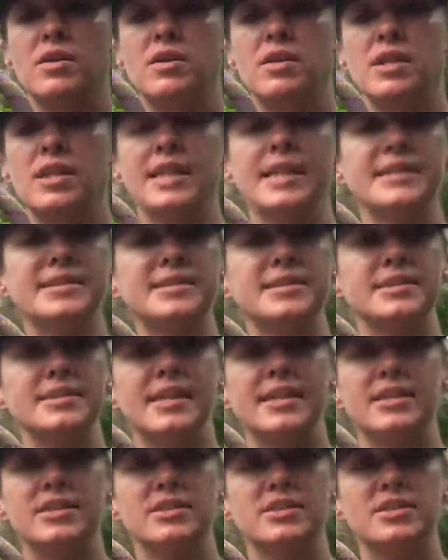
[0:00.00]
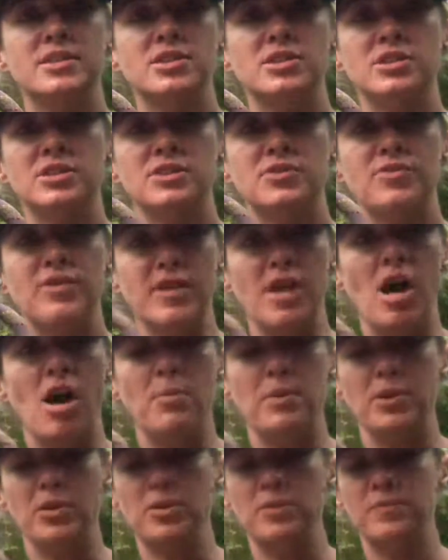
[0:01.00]
This is just
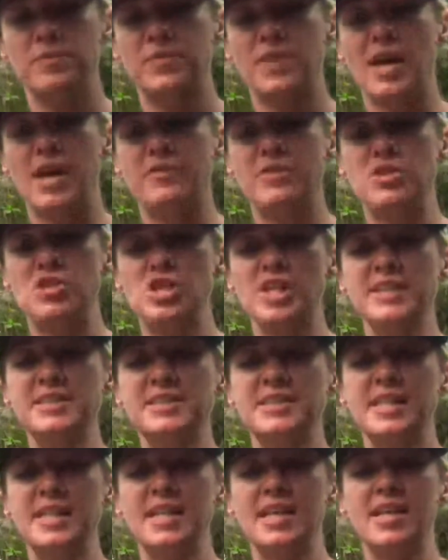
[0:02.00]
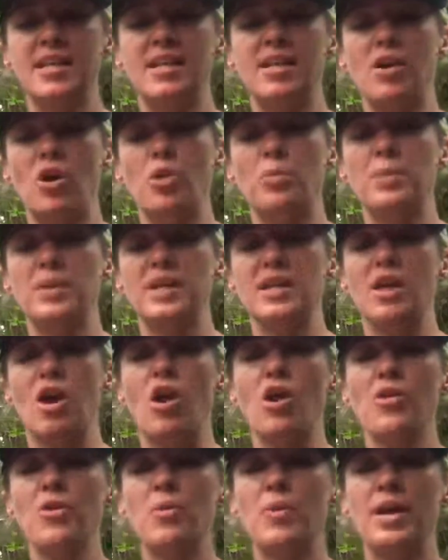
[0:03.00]
phenomenal. I've adjusted it and opened it
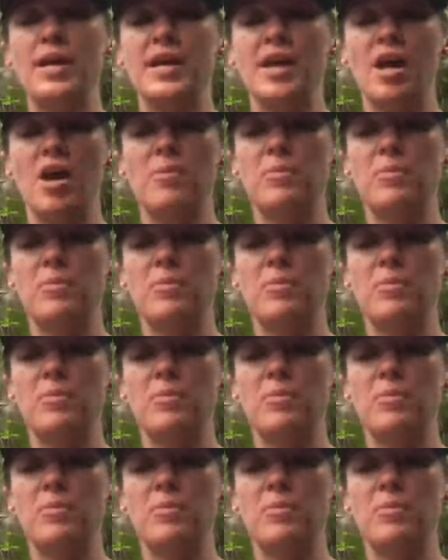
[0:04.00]
all the way up.